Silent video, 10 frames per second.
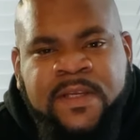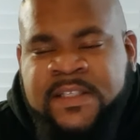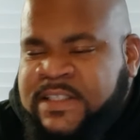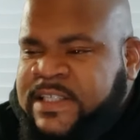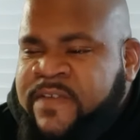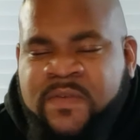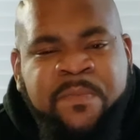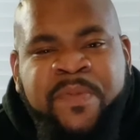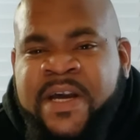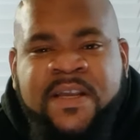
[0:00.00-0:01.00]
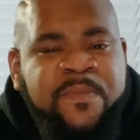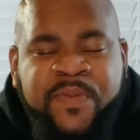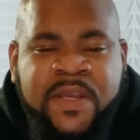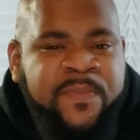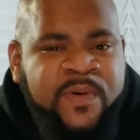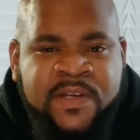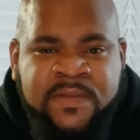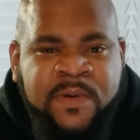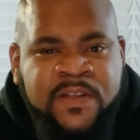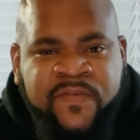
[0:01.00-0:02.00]
It's 7 billion people in
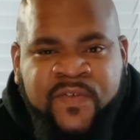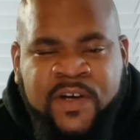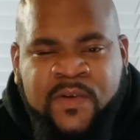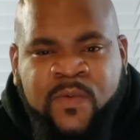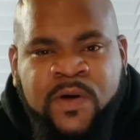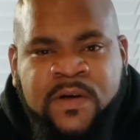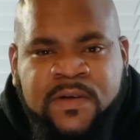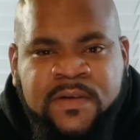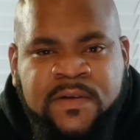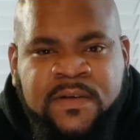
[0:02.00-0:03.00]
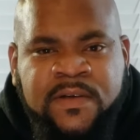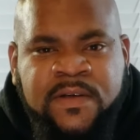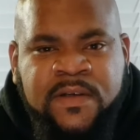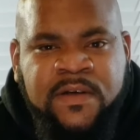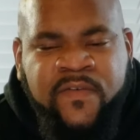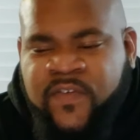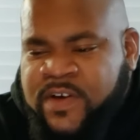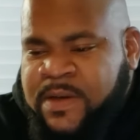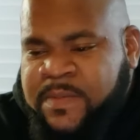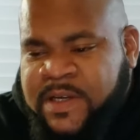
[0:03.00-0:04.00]
this motherfucking world.
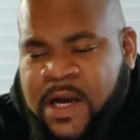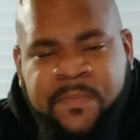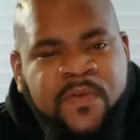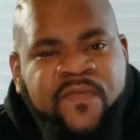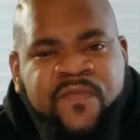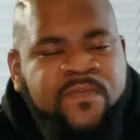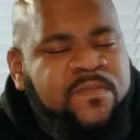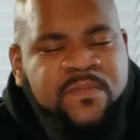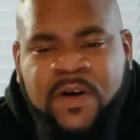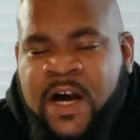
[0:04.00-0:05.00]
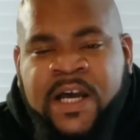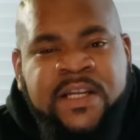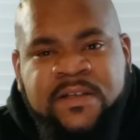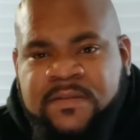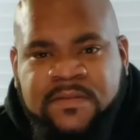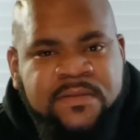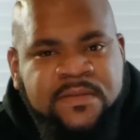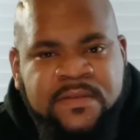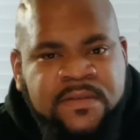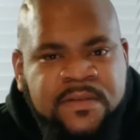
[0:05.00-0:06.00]
For them couple hundred,
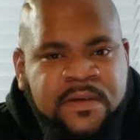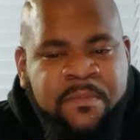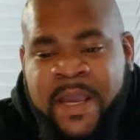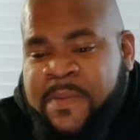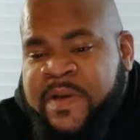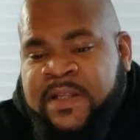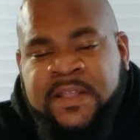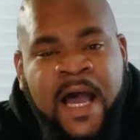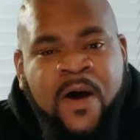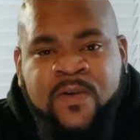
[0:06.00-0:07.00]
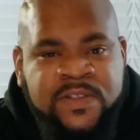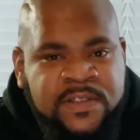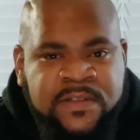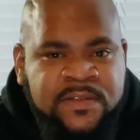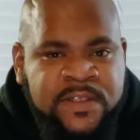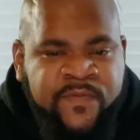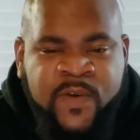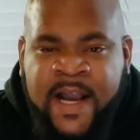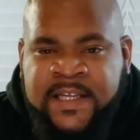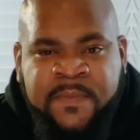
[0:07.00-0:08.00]
maybe 1,000, if
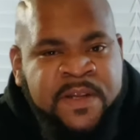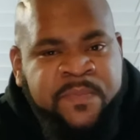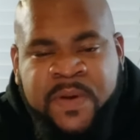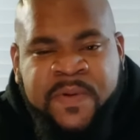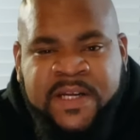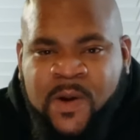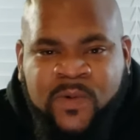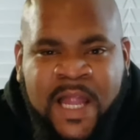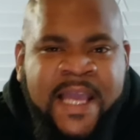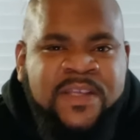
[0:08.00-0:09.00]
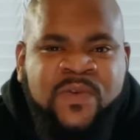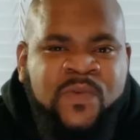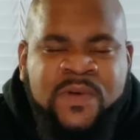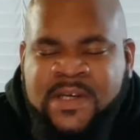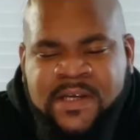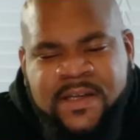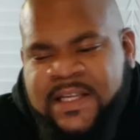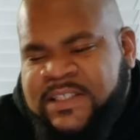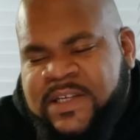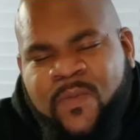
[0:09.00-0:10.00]
you got them many people that don't like you,
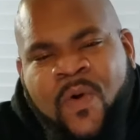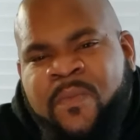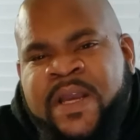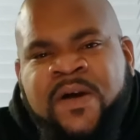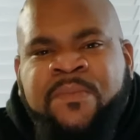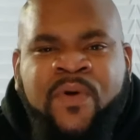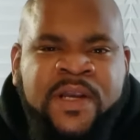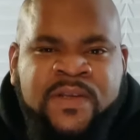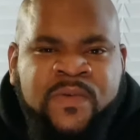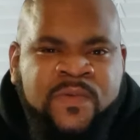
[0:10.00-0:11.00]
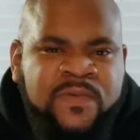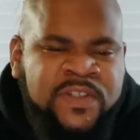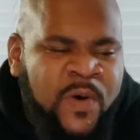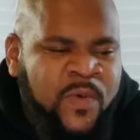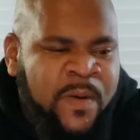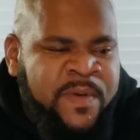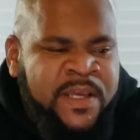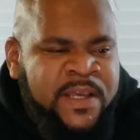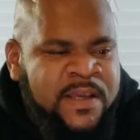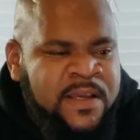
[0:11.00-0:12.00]
that shit won't make or break you. So I
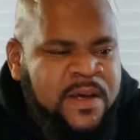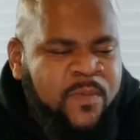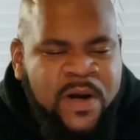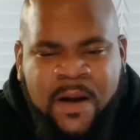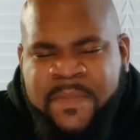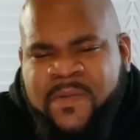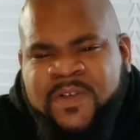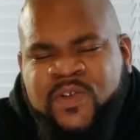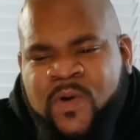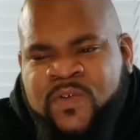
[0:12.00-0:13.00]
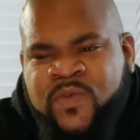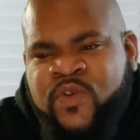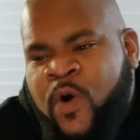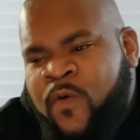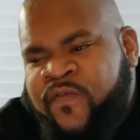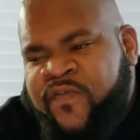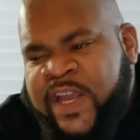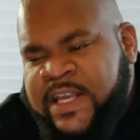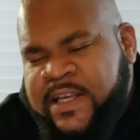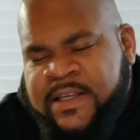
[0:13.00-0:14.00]
mean, what you gonna do? You gonna
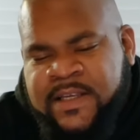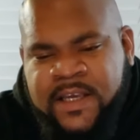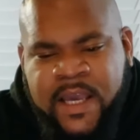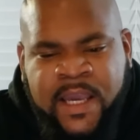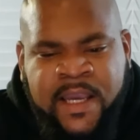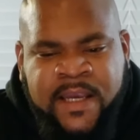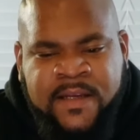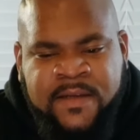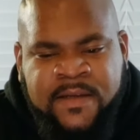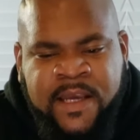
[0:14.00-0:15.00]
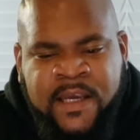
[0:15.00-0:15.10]
fake and